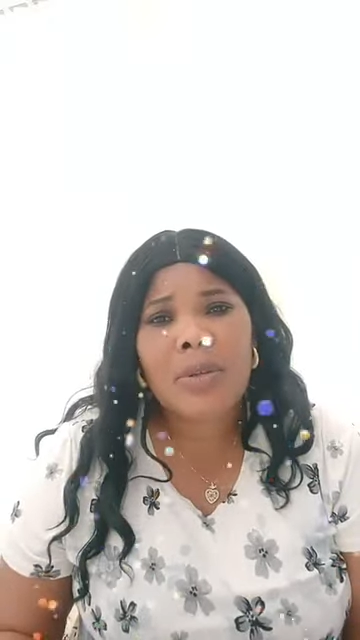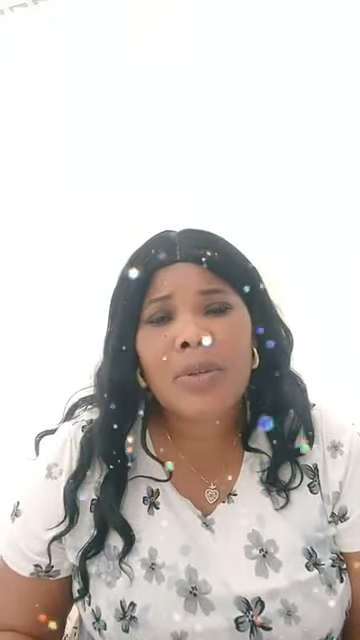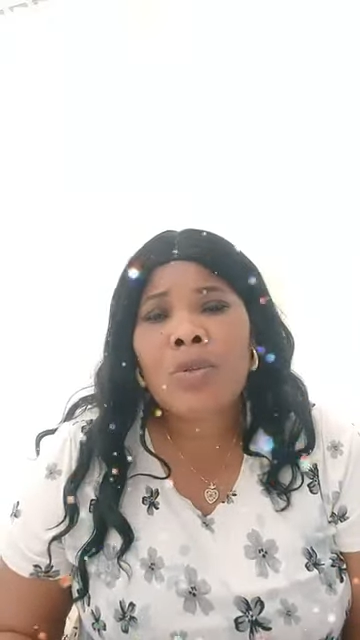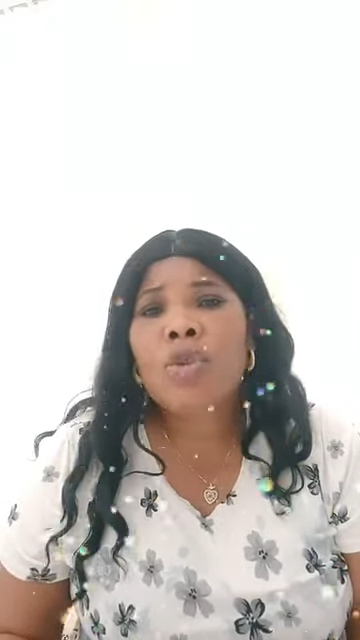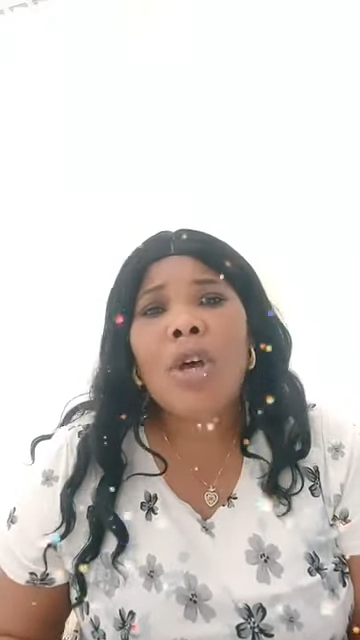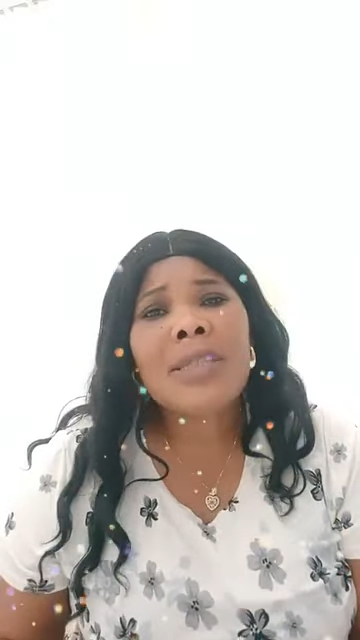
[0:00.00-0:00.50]

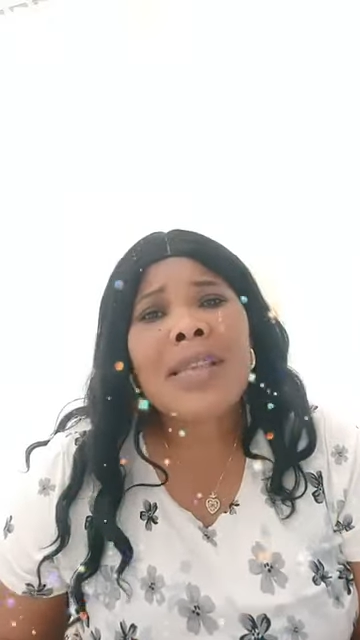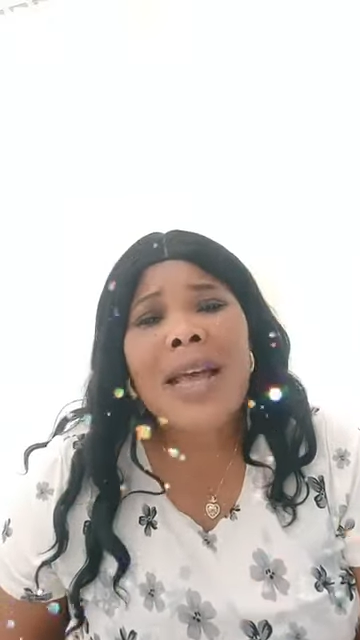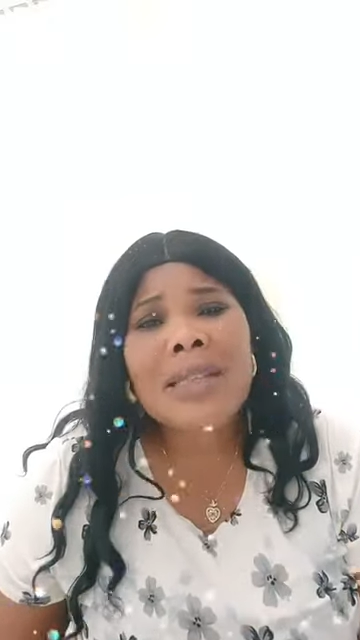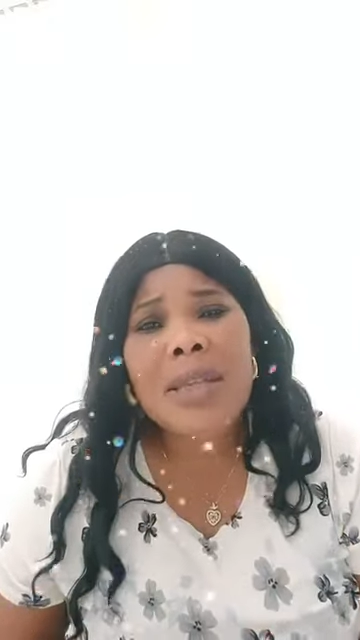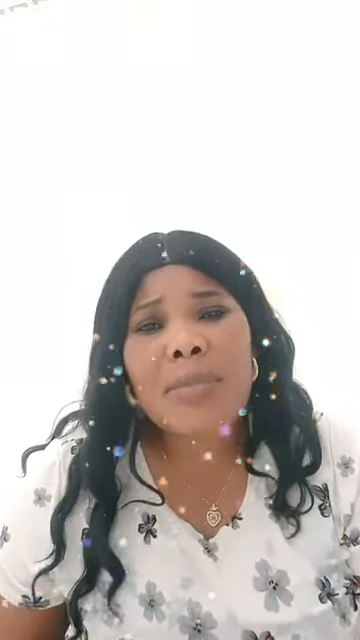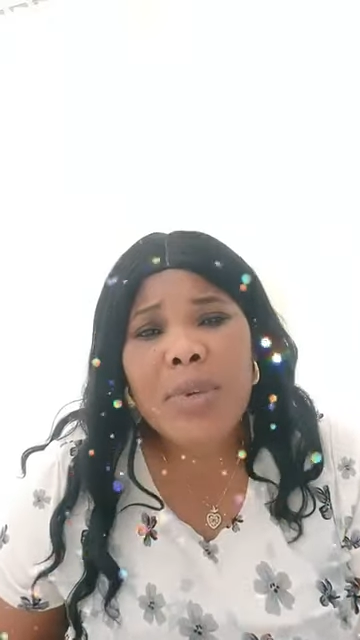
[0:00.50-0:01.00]
You know see
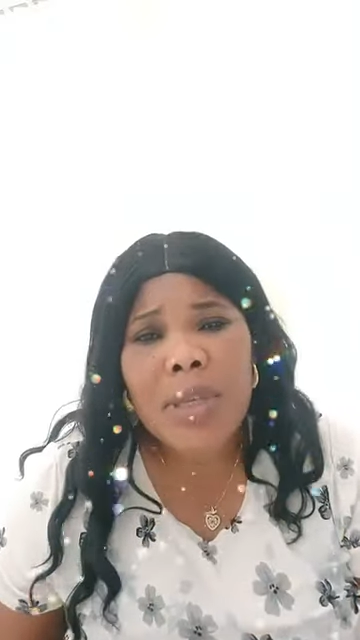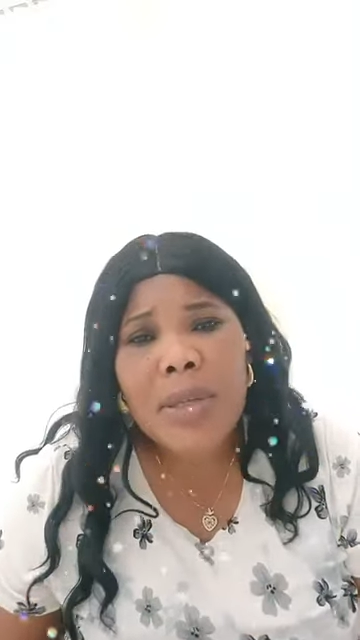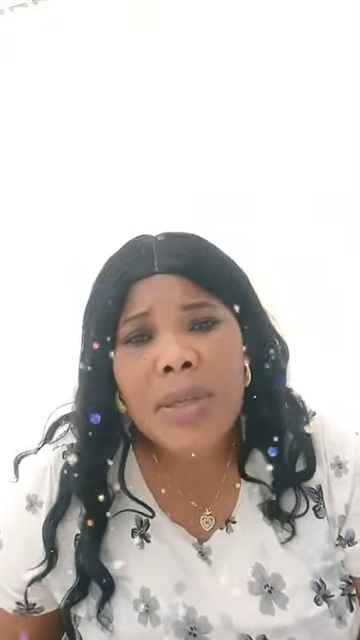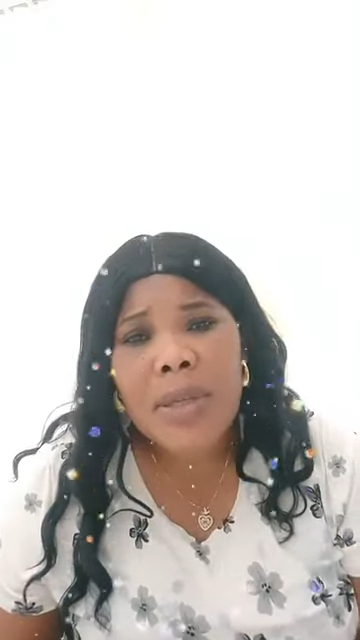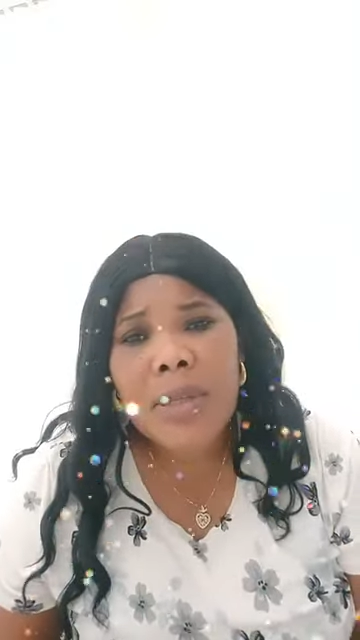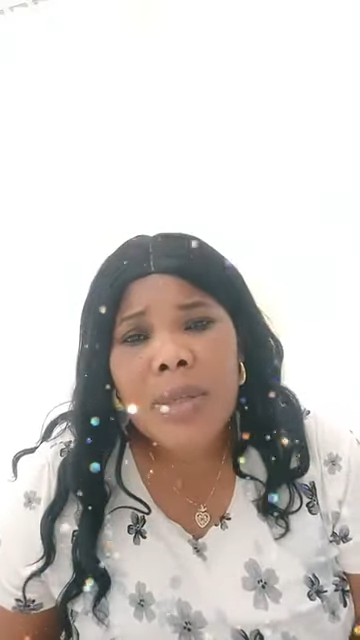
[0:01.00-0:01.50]
as it
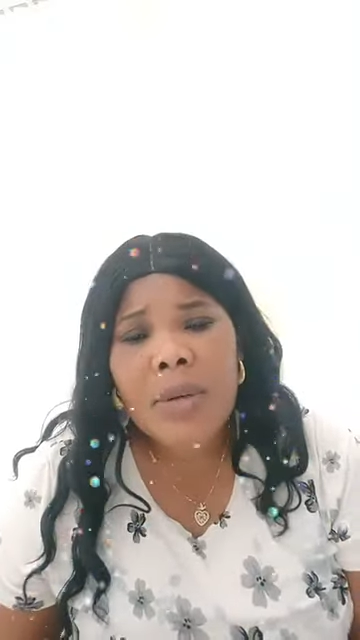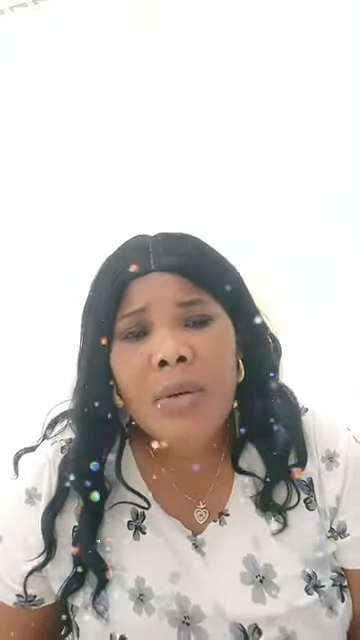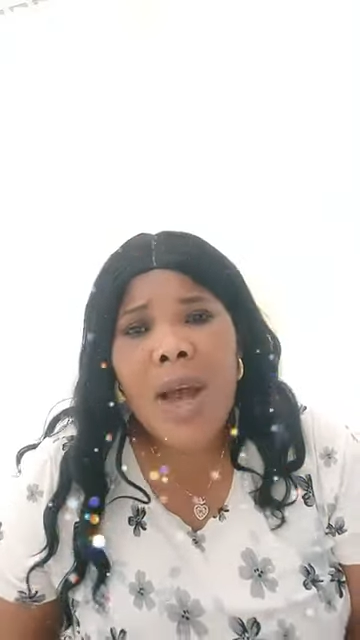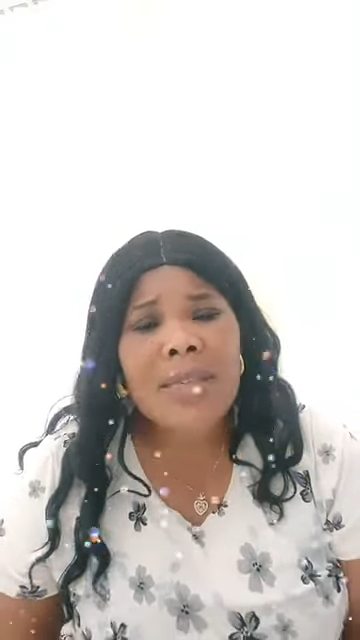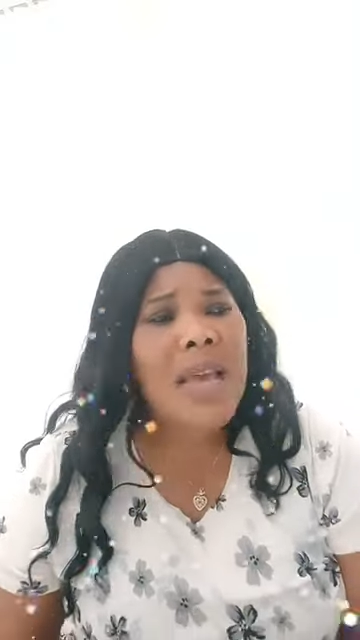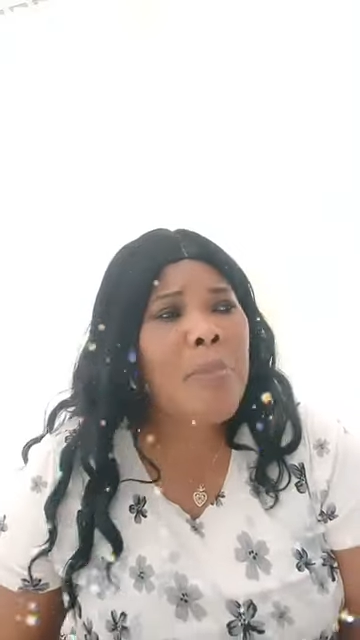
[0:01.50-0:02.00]
be.
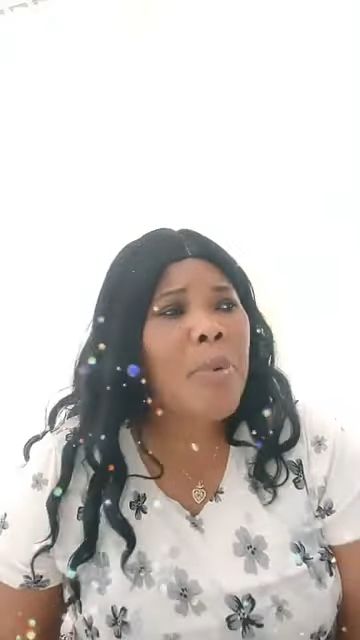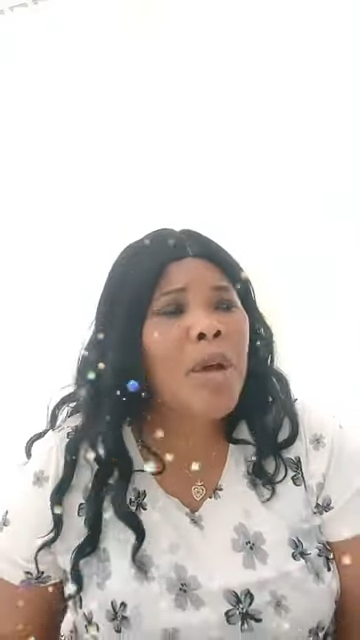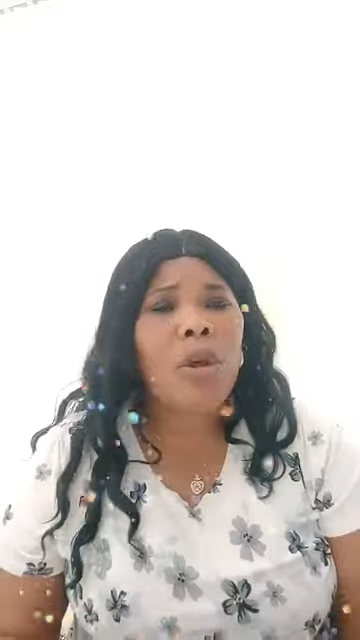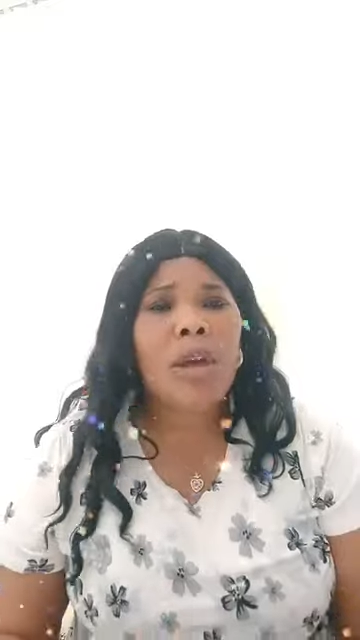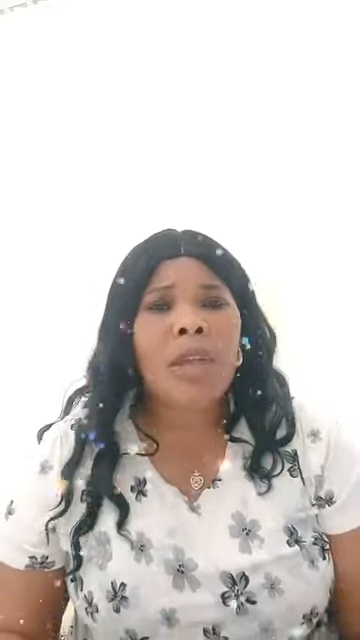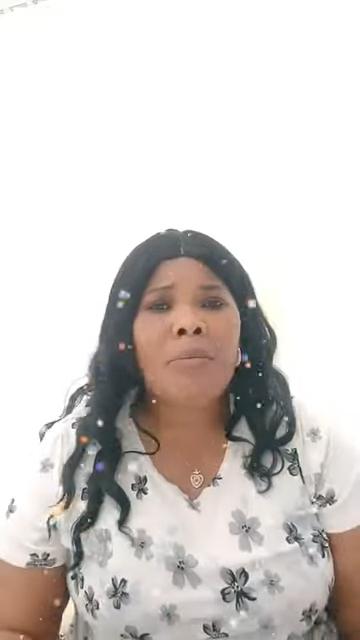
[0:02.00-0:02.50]
Well say talk
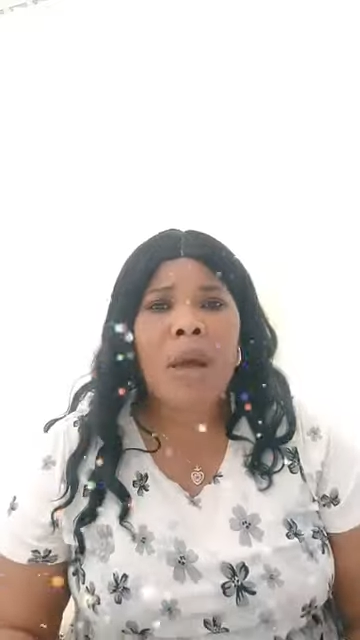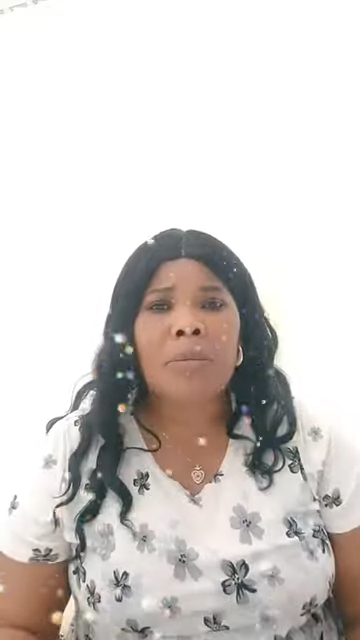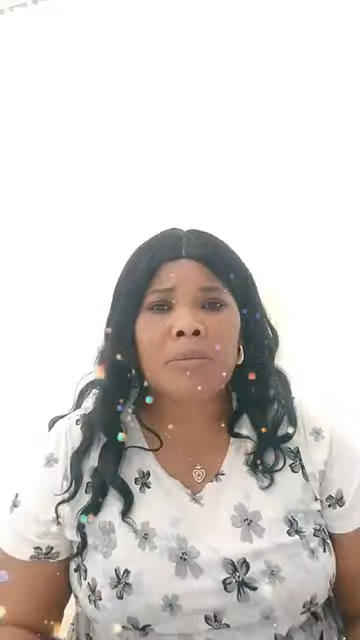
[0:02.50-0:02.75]
to him.